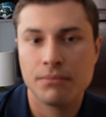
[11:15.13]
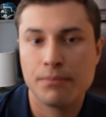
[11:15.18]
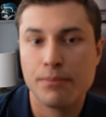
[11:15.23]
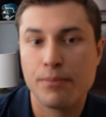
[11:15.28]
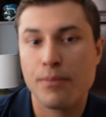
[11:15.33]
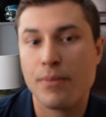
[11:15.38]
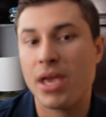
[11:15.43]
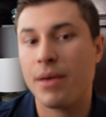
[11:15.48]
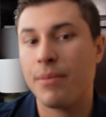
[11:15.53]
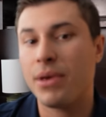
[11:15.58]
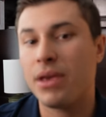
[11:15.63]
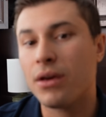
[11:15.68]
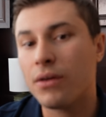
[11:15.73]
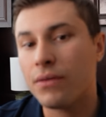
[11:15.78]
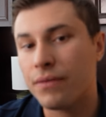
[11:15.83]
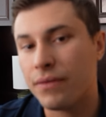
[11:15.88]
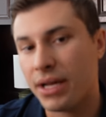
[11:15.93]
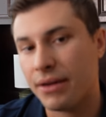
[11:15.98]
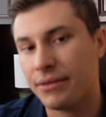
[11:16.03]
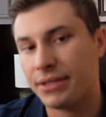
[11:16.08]
maybe
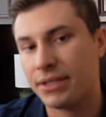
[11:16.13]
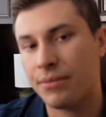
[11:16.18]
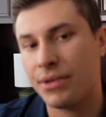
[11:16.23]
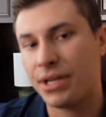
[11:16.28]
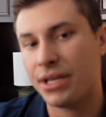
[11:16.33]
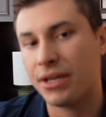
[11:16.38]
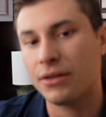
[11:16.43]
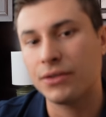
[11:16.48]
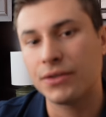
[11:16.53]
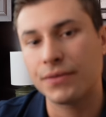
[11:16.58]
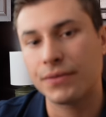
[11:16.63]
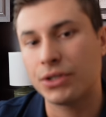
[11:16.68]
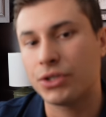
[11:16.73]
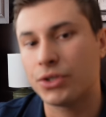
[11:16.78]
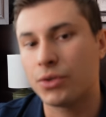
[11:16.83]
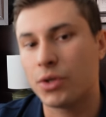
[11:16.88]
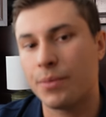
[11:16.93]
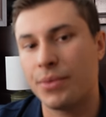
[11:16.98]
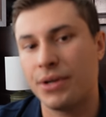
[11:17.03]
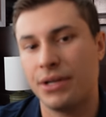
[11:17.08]
go fly with somebody else for a
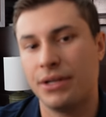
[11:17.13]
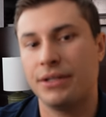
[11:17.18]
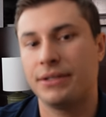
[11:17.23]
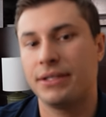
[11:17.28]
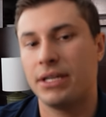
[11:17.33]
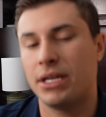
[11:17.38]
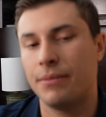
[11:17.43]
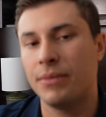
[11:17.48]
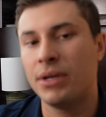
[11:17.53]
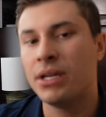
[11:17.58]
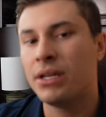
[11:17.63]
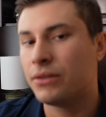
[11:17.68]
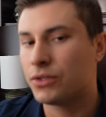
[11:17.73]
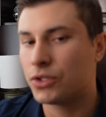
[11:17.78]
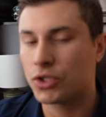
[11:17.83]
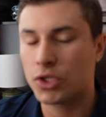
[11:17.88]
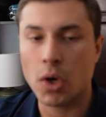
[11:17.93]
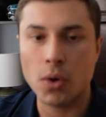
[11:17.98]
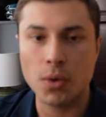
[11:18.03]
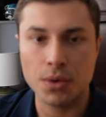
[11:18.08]
short period of time.
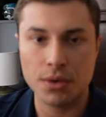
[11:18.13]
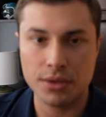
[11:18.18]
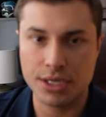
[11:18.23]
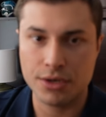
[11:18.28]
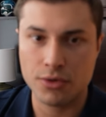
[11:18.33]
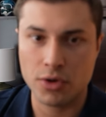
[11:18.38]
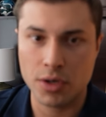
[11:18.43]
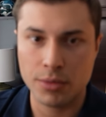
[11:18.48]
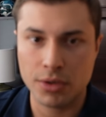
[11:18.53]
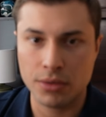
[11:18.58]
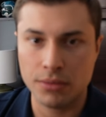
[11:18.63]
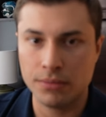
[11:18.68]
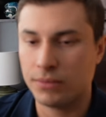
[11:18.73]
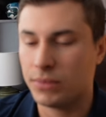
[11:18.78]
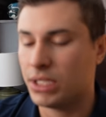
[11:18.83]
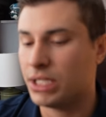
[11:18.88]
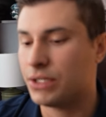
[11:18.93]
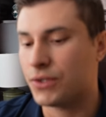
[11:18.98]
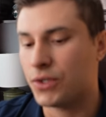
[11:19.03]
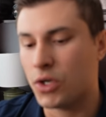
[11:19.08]
It's totally normal.
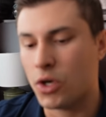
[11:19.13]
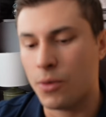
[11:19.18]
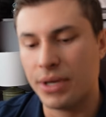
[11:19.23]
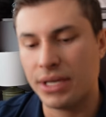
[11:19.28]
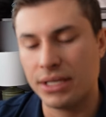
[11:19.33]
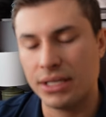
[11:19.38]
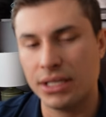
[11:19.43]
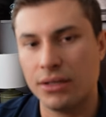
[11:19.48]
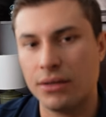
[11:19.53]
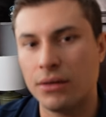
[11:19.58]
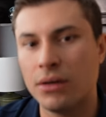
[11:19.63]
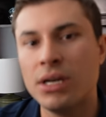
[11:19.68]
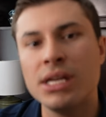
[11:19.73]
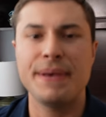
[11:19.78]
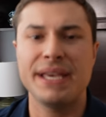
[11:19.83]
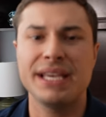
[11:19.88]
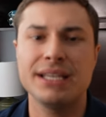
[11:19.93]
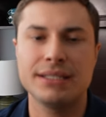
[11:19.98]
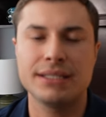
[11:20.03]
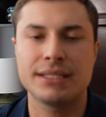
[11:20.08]
It's no big deal.
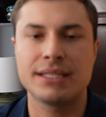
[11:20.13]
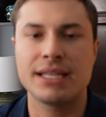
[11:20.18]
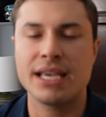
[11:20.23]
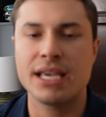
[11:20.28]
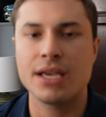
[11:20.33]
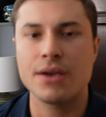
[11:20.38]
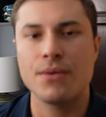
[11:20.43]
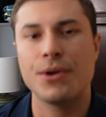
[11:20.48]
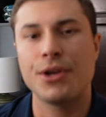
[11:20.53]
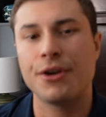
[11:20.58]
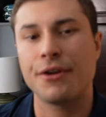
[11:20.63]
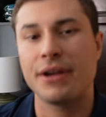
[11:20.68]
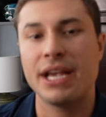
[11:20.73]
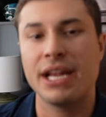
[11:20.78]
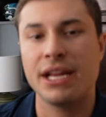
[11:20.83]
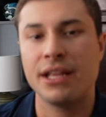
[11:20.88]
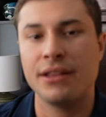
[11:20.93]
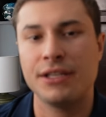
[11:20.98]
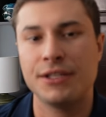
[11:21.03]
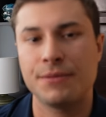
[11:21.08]
Biggest thing when you're
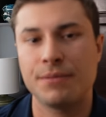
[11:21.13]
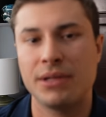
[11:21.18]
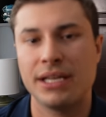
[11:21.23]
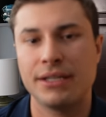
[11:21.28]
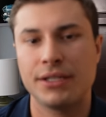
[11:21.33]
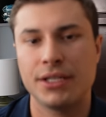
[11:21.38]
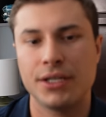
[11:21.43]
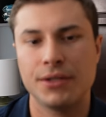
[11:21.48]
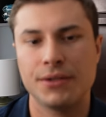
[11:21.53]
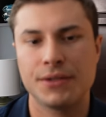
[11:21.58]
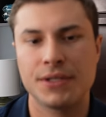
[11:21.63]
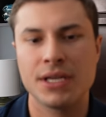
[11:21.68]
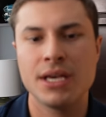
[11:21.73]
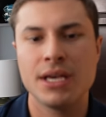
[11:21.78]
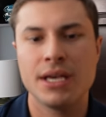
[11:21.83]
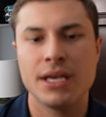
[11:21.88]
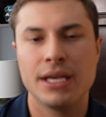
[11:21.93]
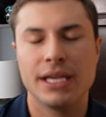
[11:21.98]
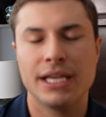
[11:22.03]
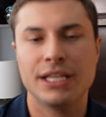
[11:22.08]
hitting these plateaus
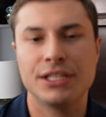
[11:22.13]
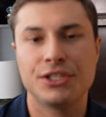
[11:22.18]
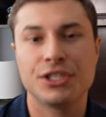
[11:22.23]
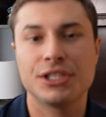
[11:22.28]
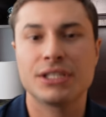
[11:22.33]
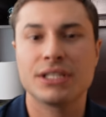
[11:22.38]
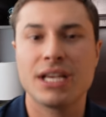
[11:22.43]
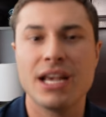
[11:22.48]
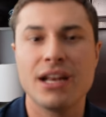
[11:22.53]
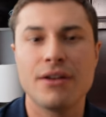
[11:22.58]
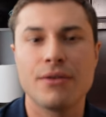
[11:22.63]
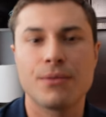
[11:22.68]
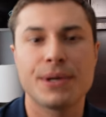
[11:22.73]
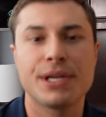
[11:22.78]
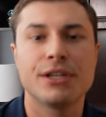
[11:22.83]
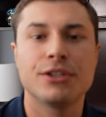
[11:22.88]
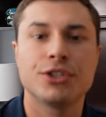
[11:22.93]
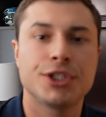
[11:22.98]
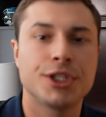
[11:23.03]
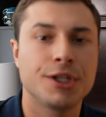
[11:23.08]
is just kind of
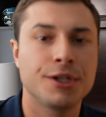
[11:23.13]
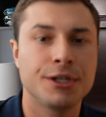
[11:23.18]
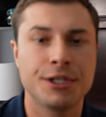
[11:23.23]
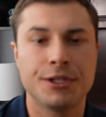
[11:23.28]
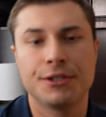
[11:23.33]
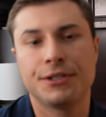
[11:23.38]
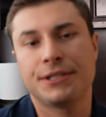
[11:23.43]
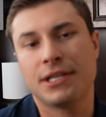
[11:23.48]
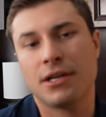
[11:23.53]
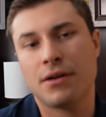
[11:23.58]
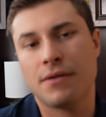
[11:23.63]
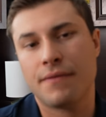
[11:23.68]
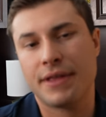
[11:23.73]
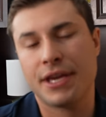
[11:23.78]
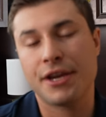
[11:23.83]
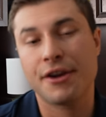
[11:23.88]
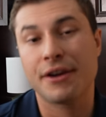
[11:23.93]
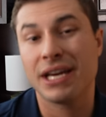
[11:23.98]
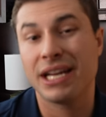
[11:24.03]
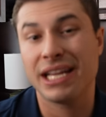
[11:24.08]
reassuring yourself
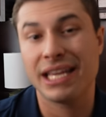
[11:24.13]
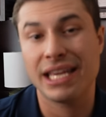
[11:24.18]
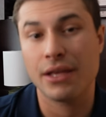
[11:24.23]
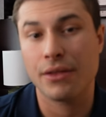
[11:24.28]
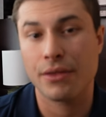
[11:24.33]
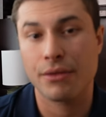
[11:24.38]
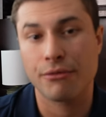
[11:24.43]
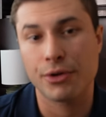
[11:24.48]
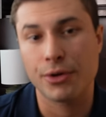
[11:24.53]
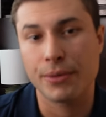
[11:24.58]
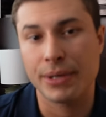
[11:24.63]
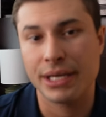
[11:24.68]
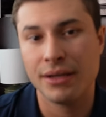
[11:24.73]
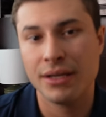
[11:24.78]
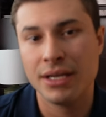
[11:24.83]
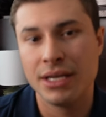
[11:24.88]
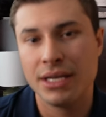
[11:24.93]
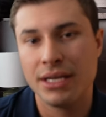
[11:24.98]
that you're going to get through it.